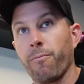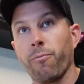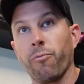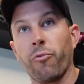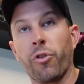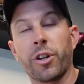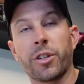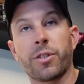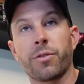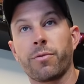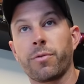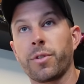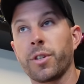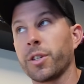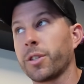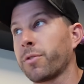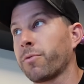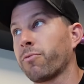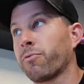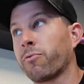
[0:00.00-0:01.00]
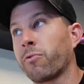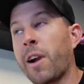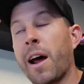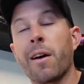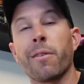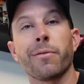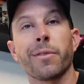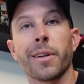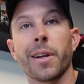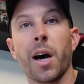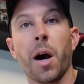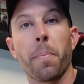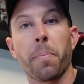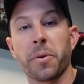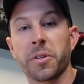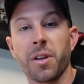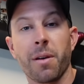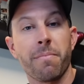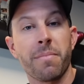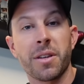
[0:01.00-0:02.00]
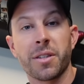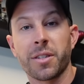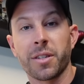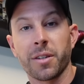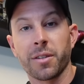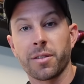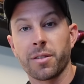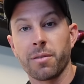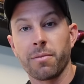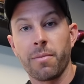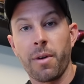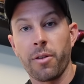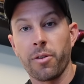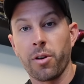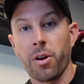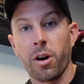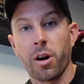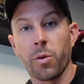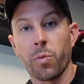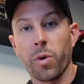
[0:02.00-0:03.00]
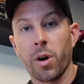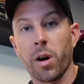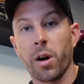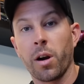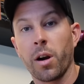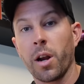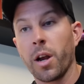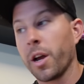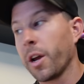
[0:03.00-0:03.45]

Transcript: Let's just round it up because I'm missing some other hardware.